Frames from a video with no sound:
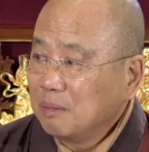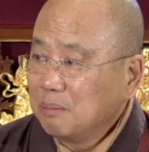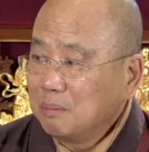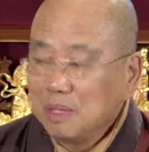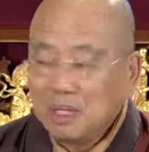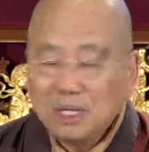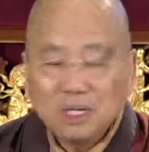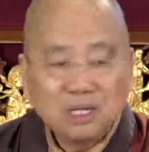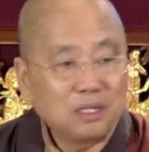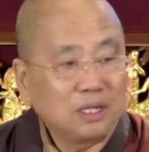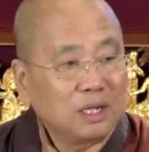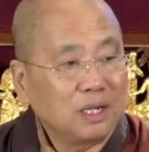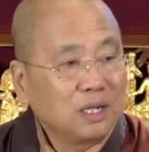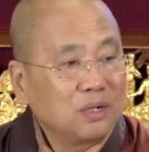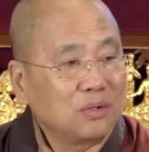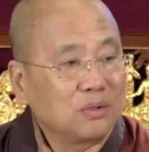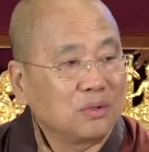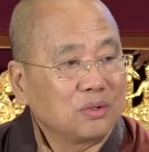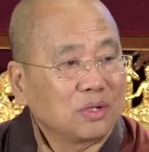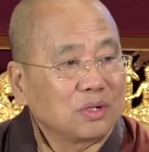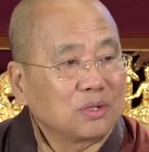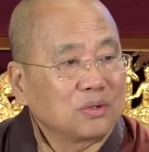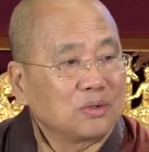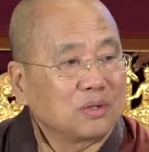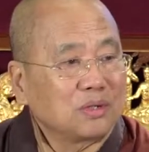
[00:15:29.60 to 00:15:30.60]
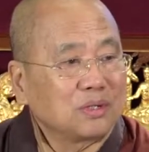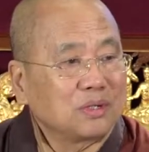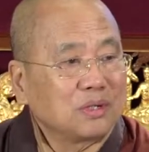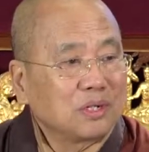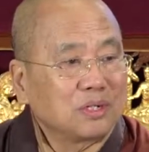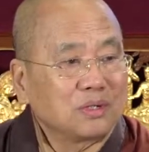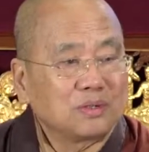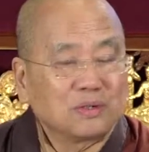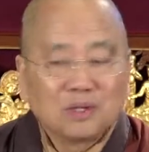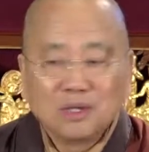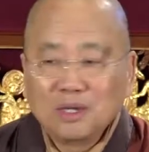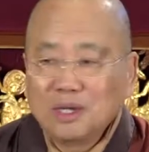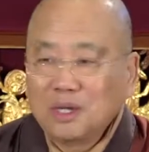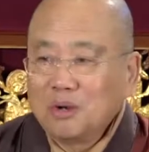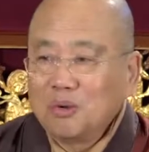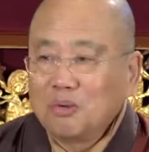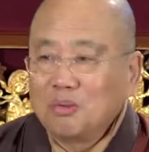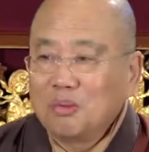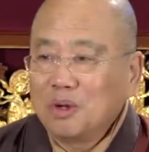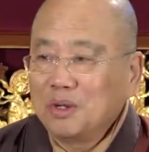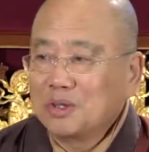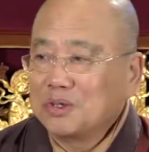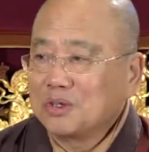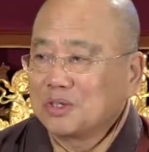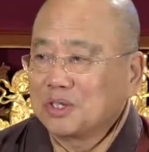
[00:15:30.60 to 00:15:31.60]
Meditation is not just
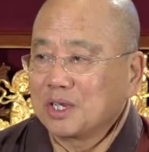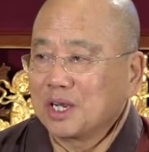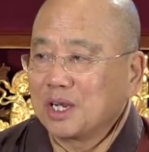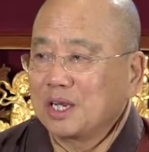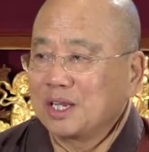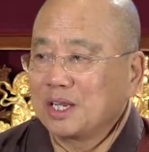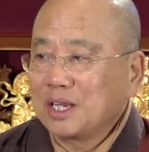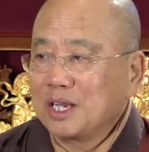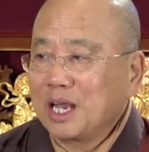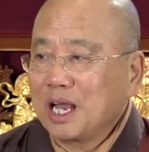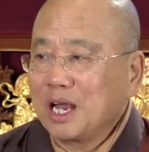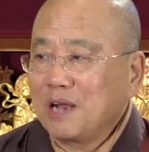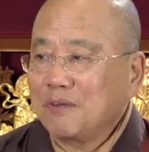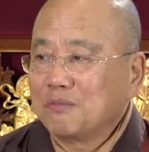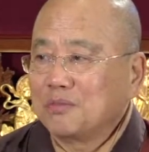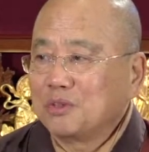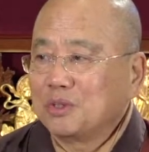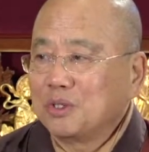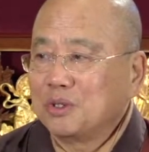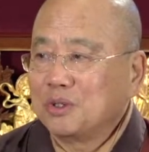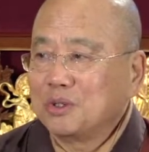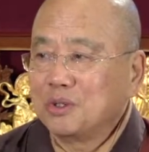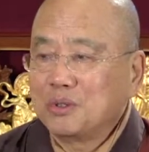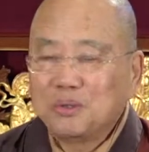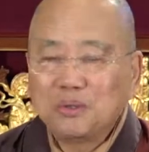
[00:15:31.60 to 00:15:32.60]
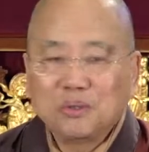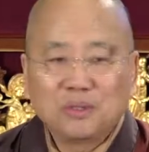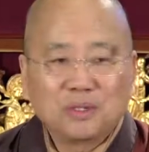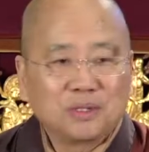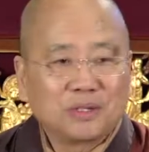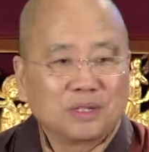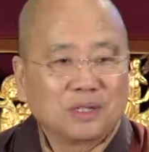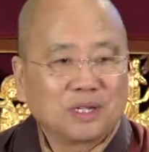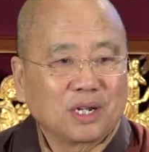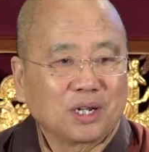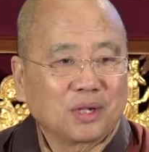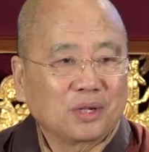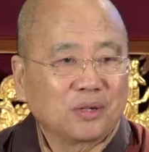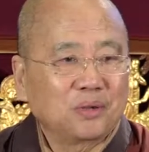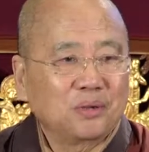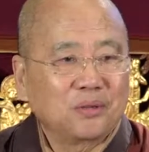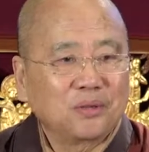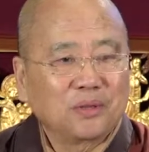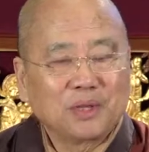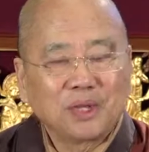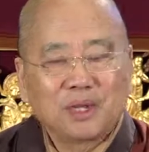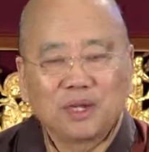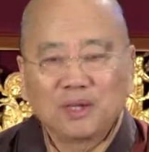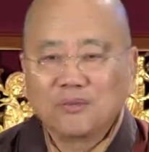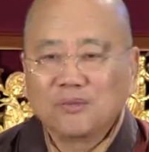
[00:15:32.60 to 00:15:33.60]
one Saturday afternoon and then I go
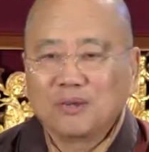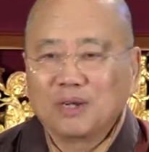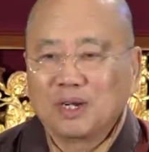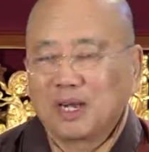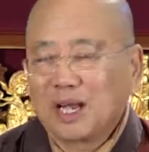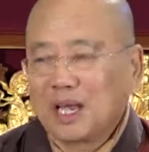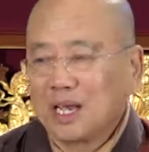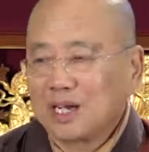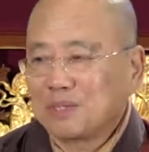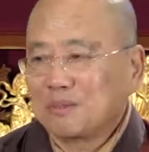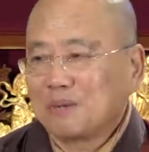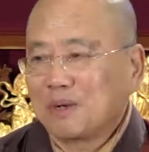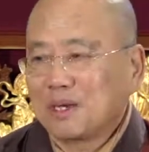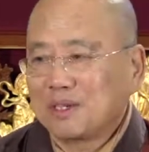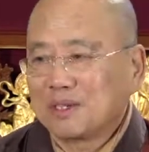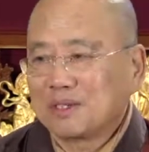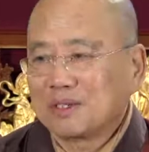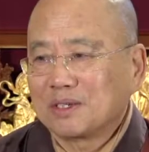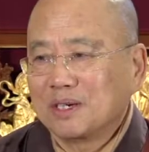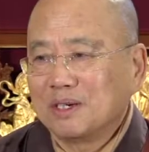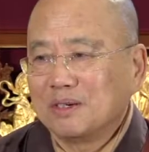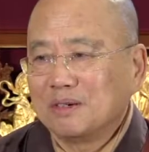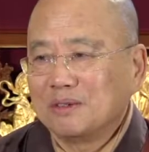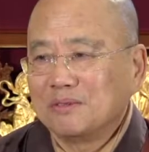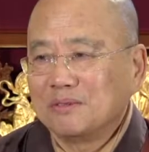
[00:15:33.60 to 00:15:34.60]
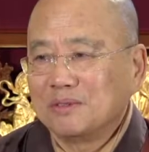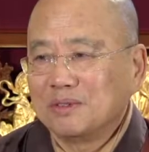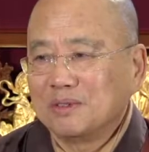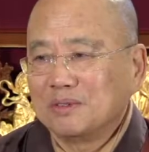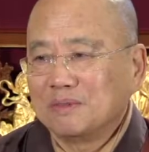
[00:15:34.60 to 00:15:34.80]
there and relax myself.